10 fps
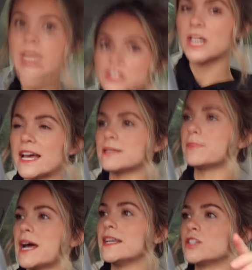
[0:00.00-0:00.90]
actually has a
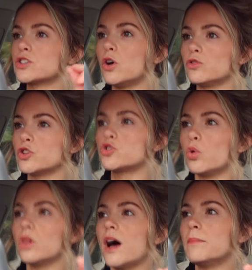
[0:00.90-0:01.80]
brand, it's called the
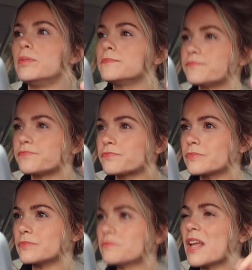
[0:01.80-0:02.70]
Soul Hub.
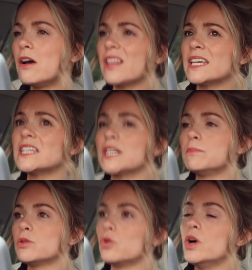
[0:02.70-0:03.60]
I'll link it down
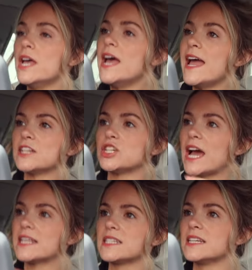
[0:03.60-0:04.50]
below. And she
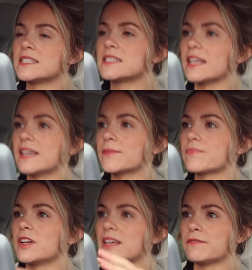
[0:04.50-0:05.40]
has these like,
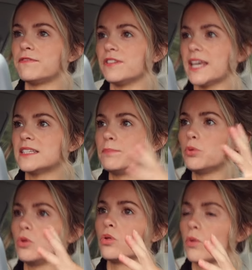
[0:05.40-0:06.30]
they're like
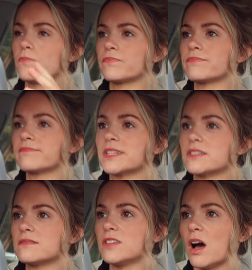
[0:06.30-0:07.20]

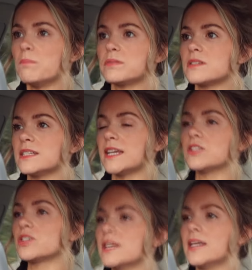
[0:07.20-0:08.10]
inflatable tubs
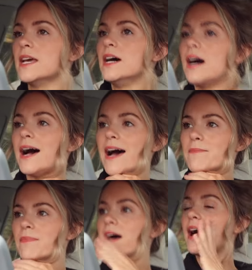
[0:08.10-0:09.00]
essentially.
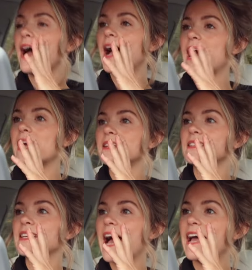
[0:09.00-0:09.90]

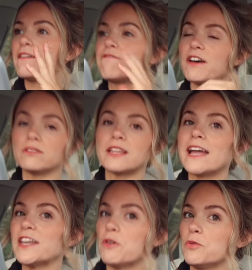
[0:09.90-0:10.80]
And I have filled
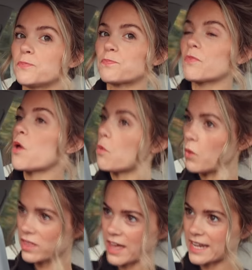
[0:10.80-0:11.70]
that now
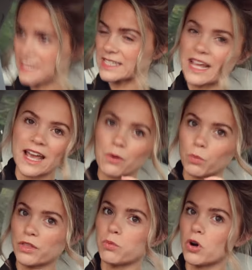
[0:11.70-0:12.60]
with ice and
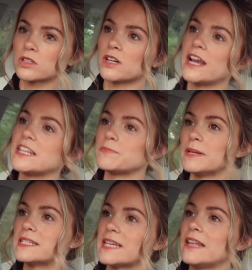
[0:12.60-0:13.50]
with water, and it's
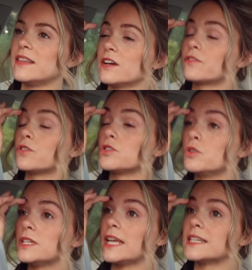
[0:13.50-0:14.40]
been sitting there for
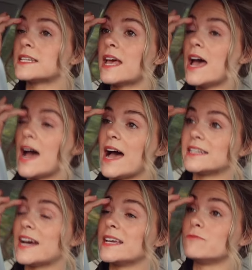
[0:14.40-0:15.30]
2 days,
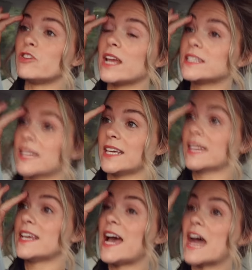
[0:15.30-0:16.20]
and I am ready.
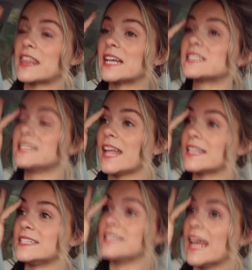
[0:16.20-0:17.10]
I think
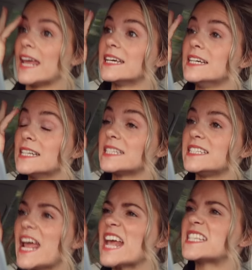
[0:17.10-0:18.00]
today's the day.
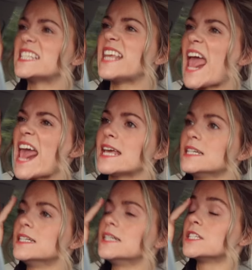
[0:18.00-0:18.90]
Today is the day
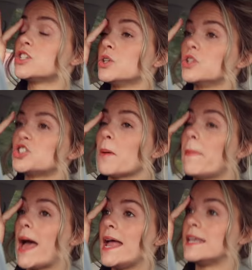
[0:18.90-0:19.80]
to jump
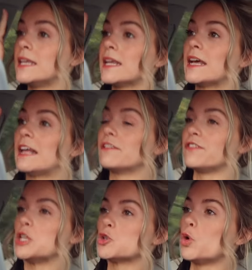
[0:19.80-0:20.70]
in the
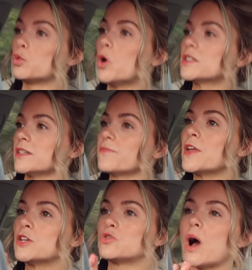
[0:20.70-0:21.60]
freeze cold water.
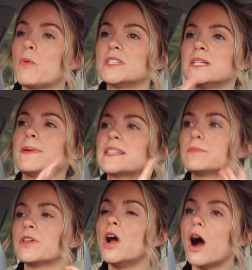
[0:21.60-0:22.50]
So I wanted to pick
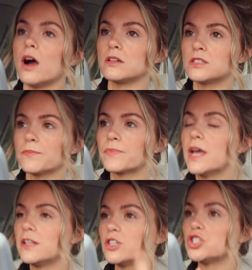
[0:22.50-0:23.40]
something hard
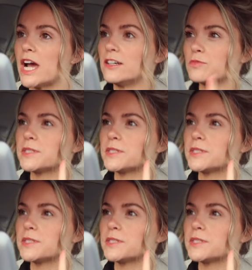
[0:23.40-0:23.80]
to challenge